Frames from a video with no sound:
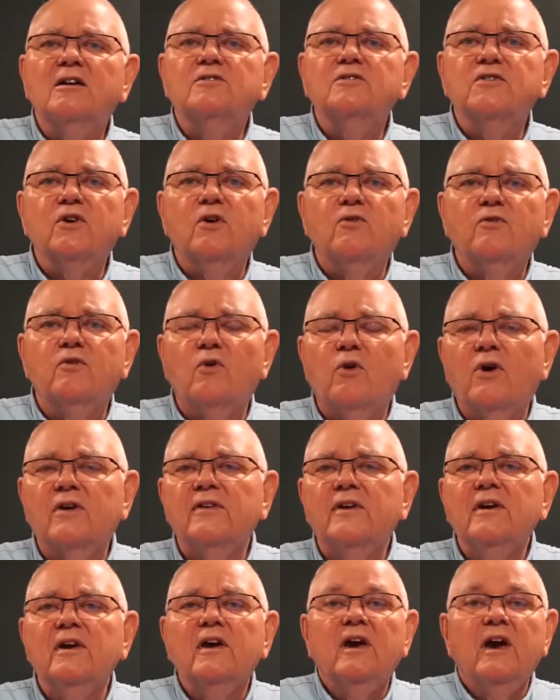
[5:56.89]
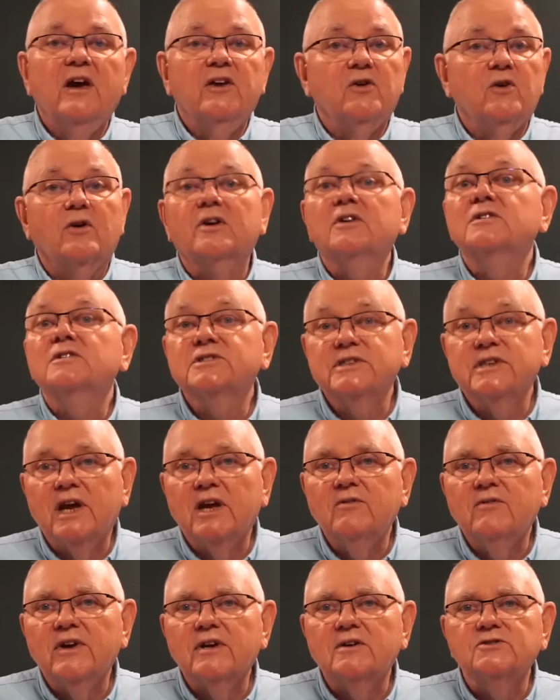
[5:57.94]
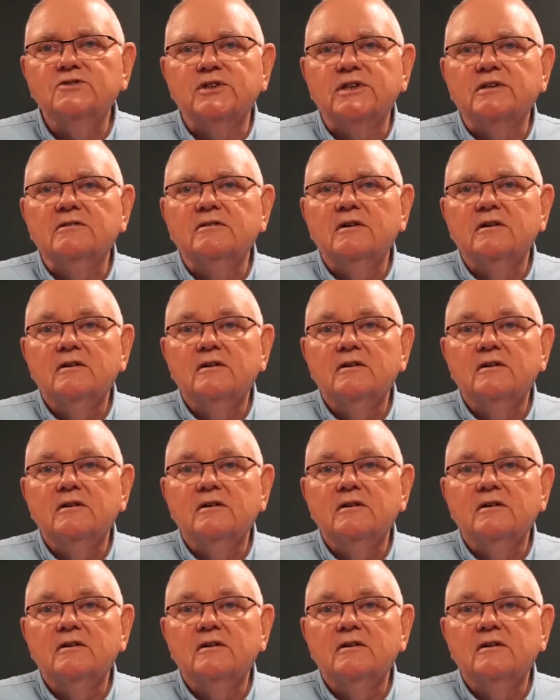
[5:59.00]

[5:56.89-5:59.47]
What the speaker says: and so forth, in order to save energy.